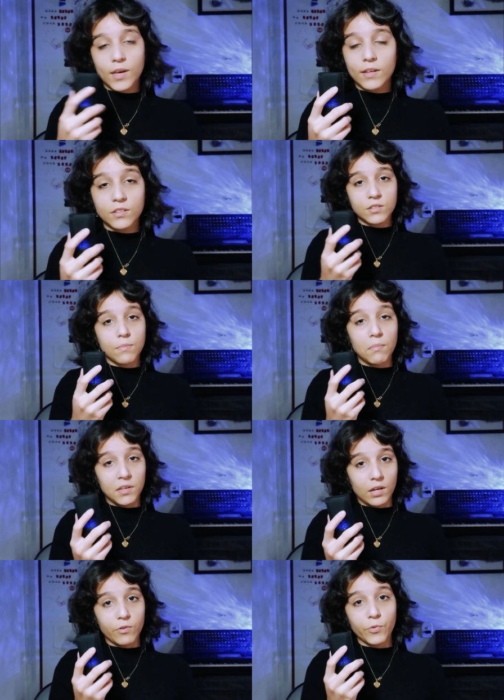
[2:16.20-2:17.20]
you can't
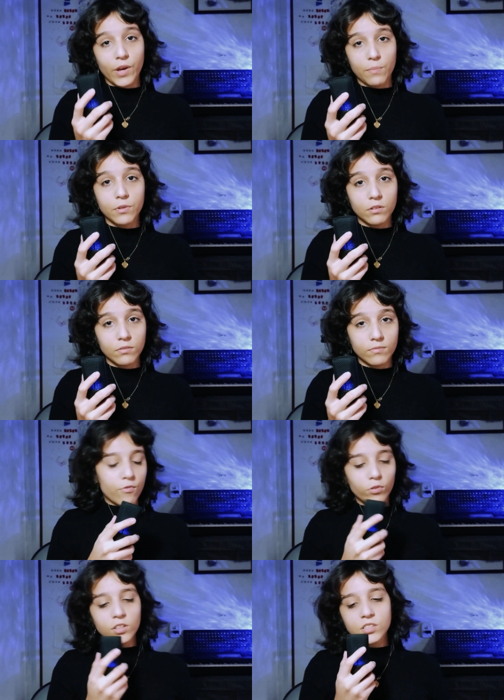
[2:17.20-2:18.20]
make everyone happy.
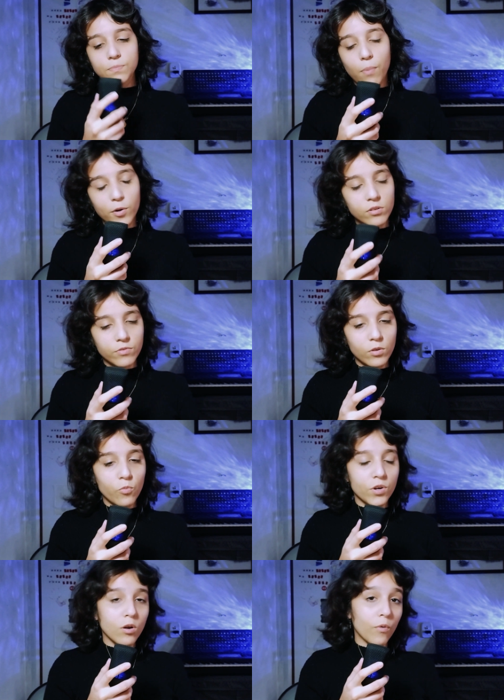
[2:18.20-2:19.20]
And from this point of
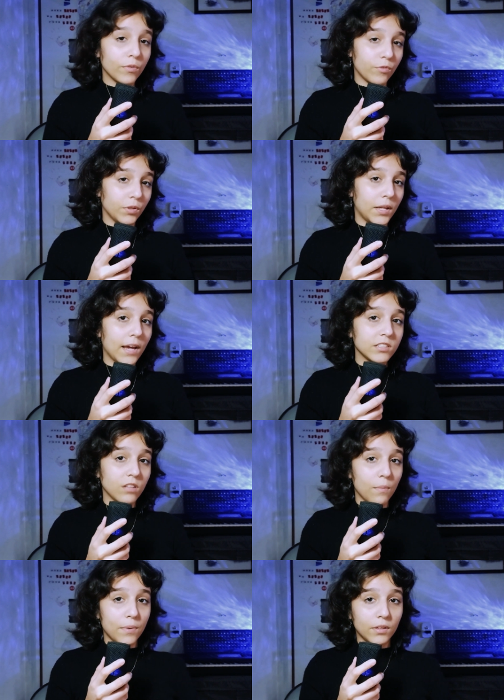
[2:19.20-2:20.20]
view, we're going for the
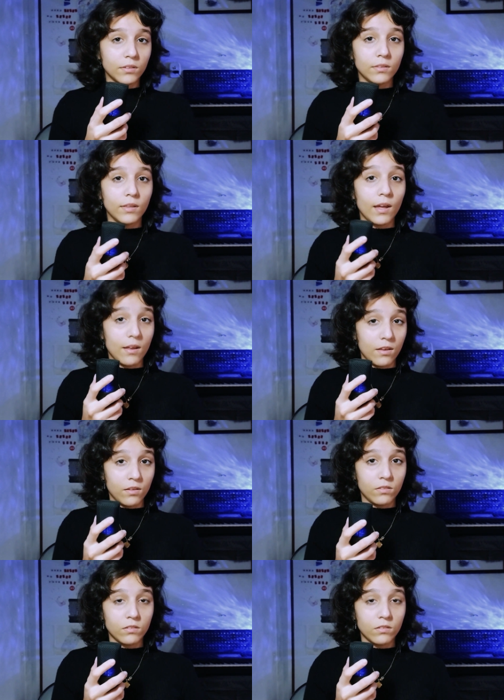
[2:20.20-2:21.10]
next topic, that